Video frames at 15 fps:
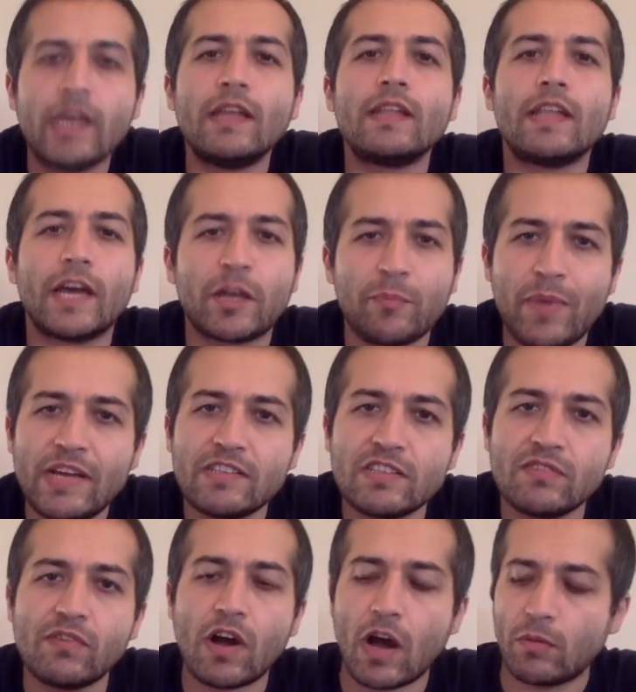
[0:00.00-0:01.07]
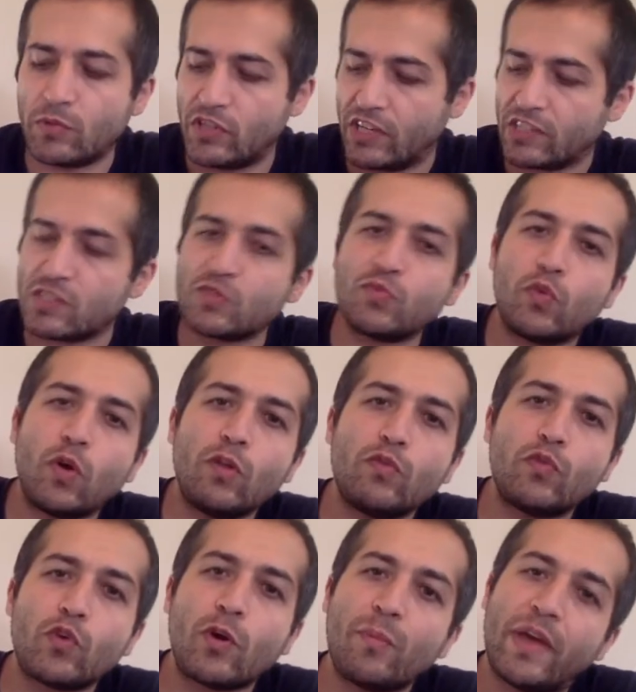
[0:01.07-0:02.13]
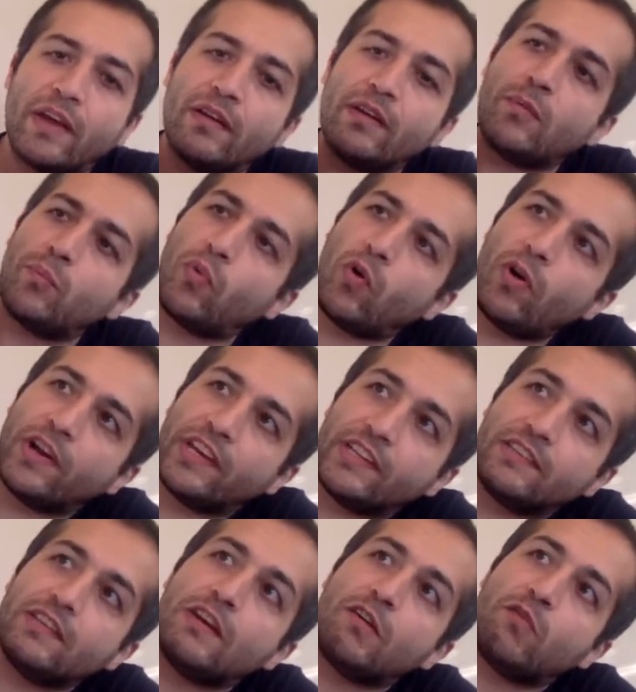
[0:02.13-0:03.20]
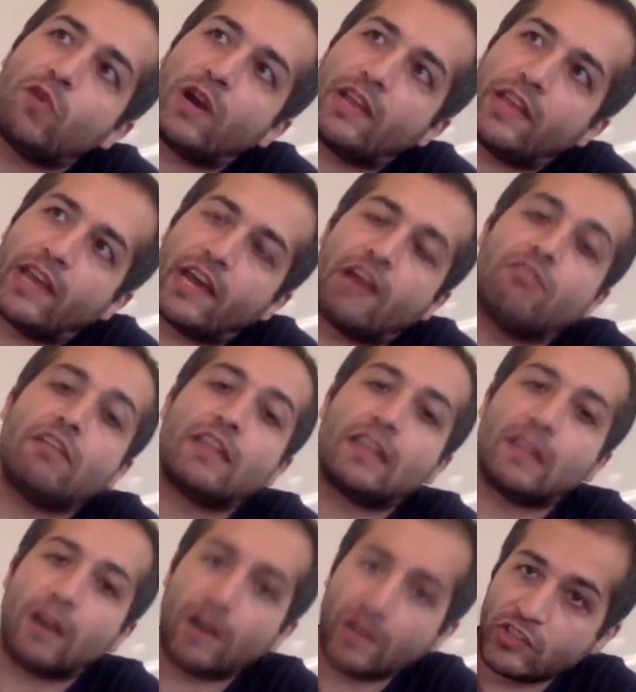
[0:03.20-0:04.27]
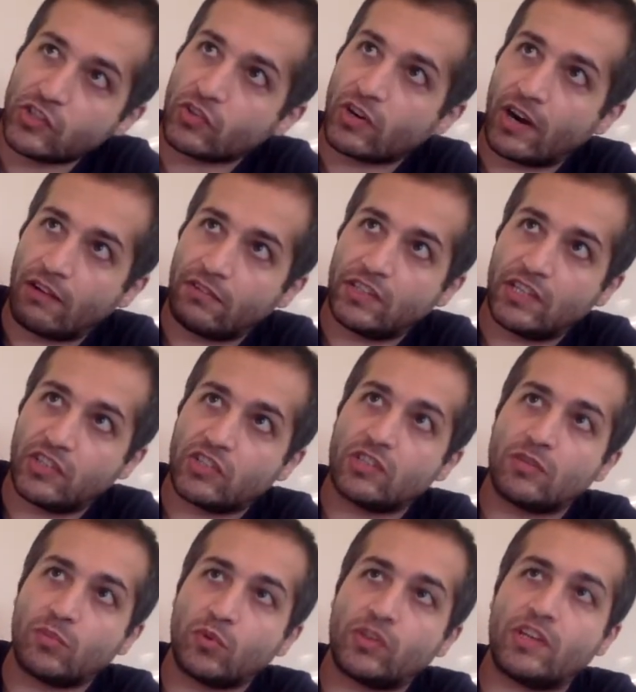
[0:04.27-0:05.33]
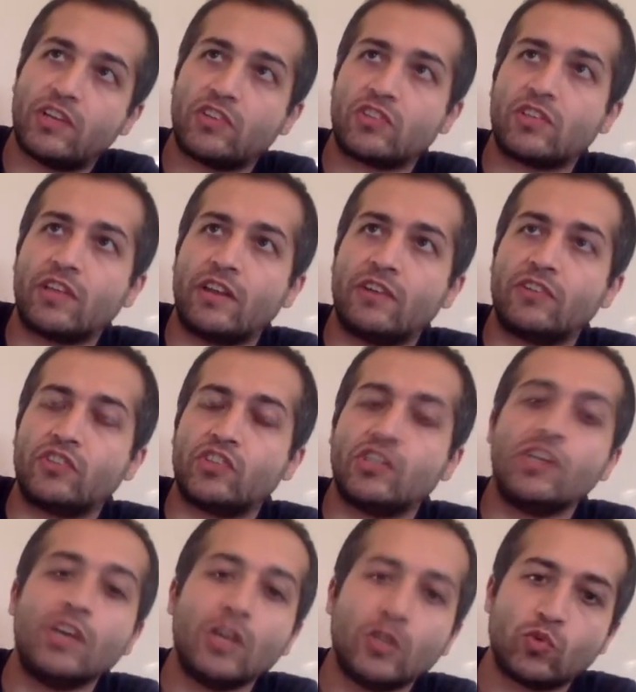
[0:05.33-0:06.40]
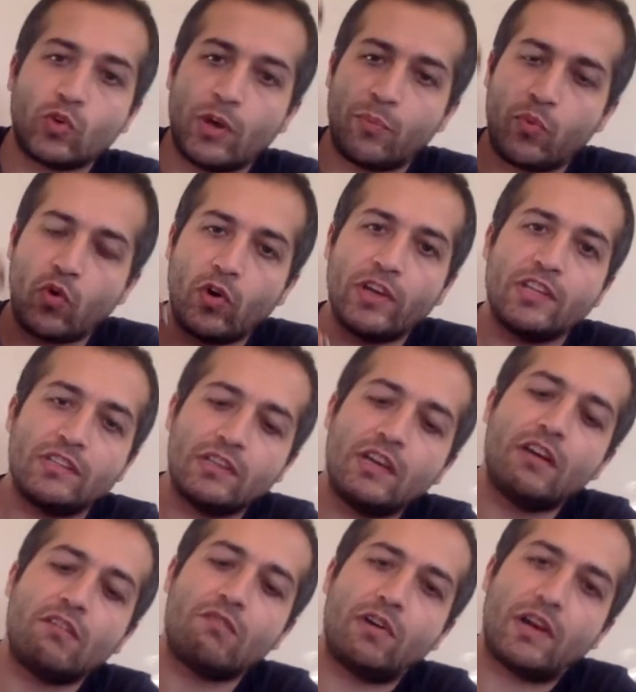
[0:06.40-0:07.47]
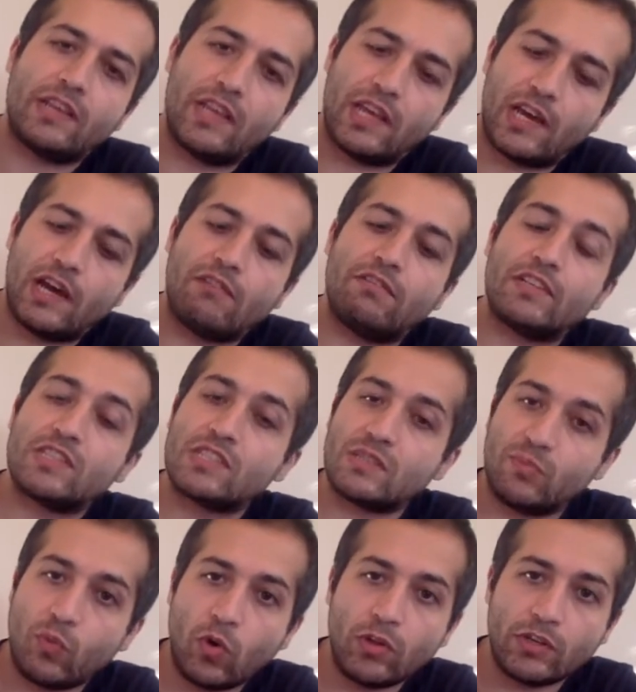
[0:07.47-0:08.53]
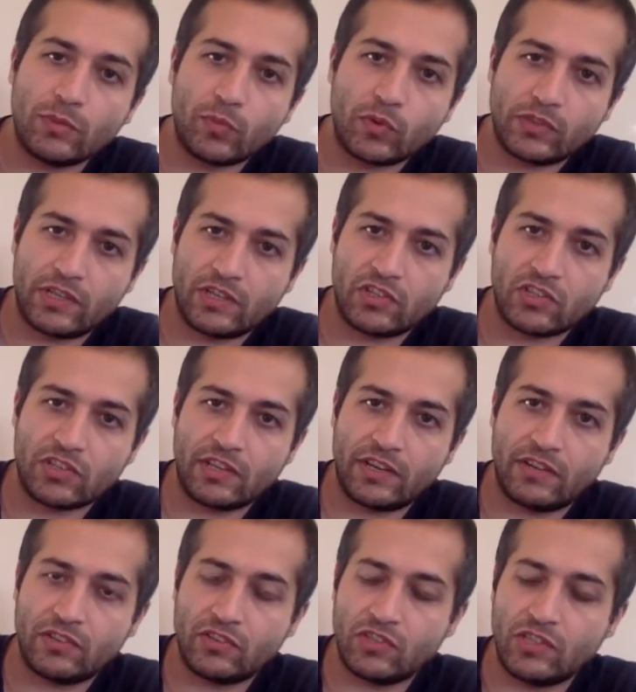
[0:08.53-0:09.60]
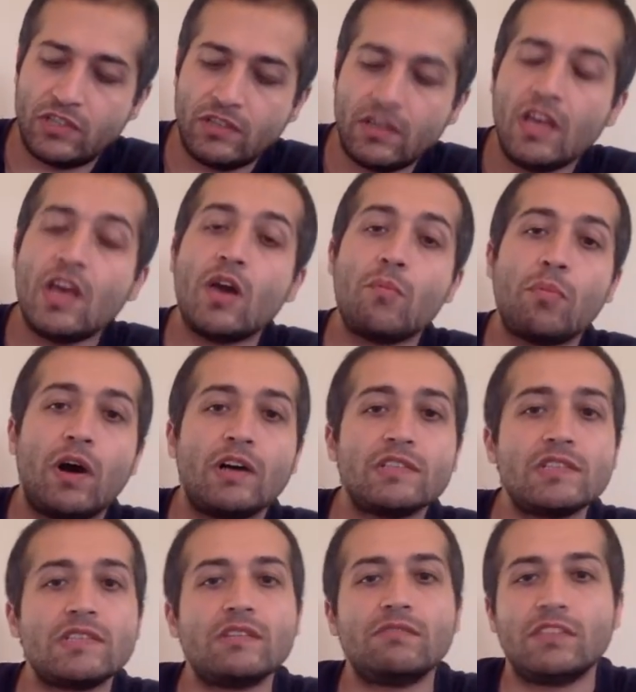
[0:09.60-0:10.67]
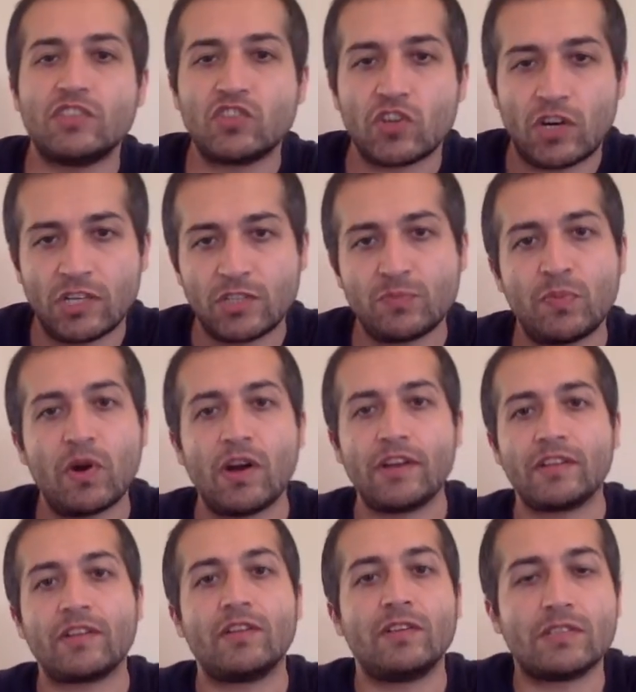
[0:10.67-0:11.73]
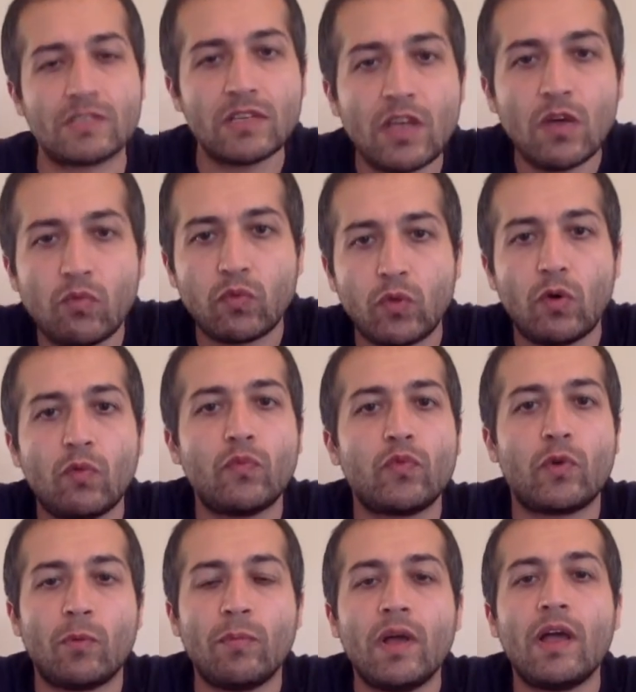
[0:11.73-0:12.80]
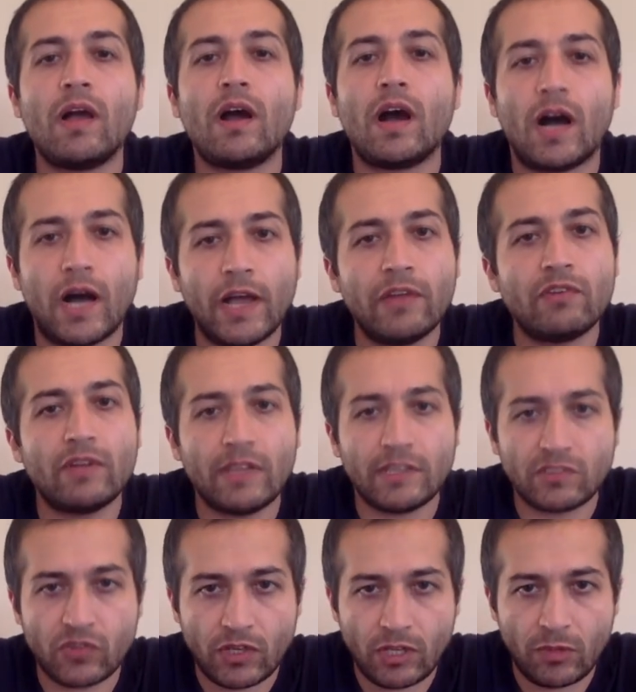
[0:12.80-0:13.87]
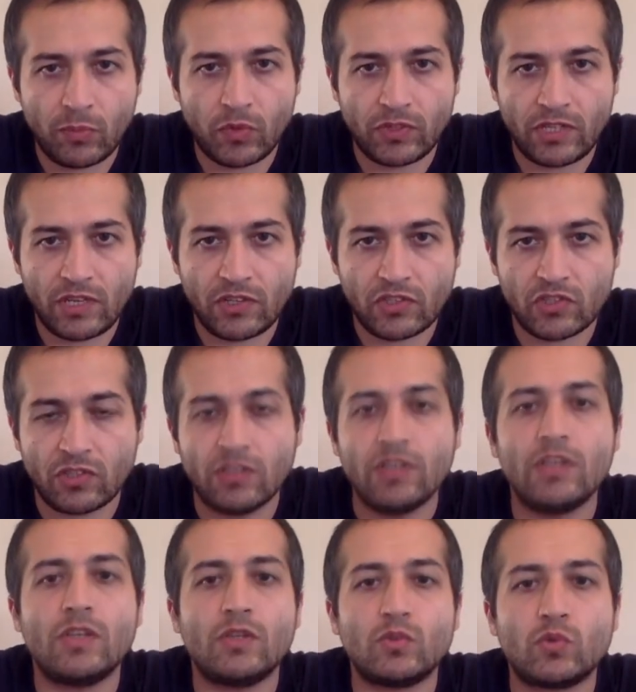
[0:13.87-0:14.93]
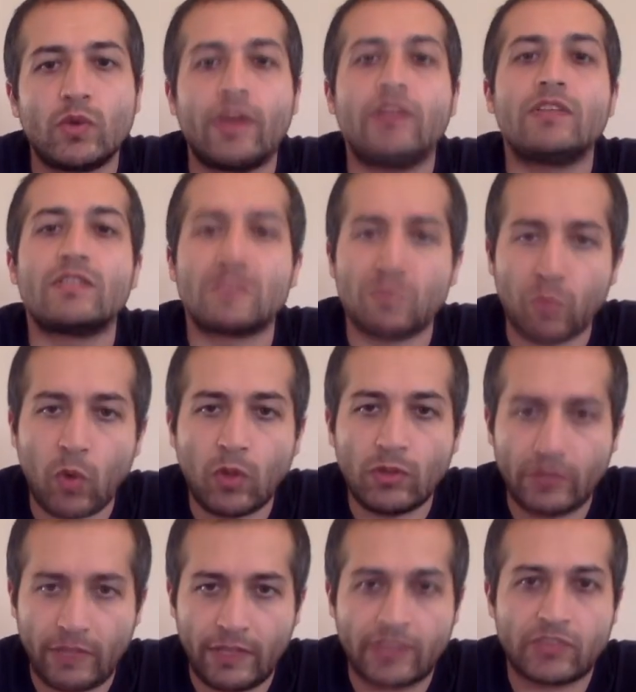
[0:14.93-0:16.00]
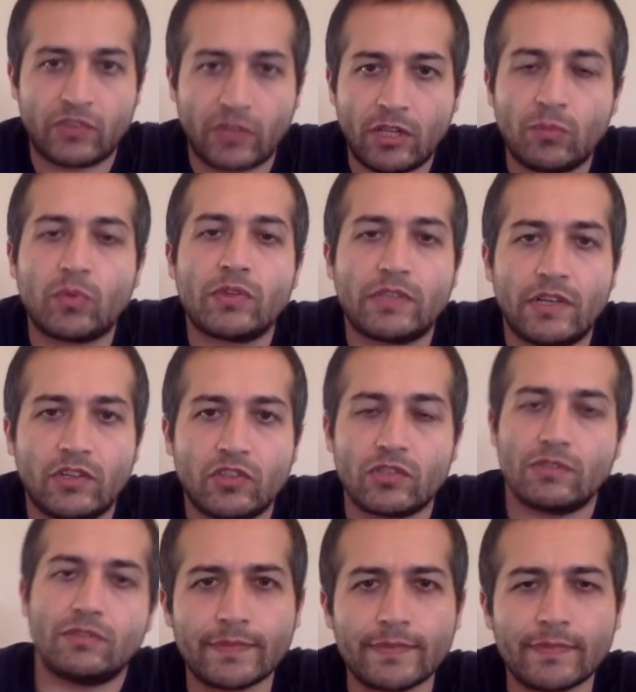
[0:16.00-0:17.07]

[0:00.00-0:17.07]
Like massive objects fall from a point where they have a larger gravitational potential energy to a point where they have a smaller potential energy, positively charged particles flow from higher electrical potential to a smaller electrical potential.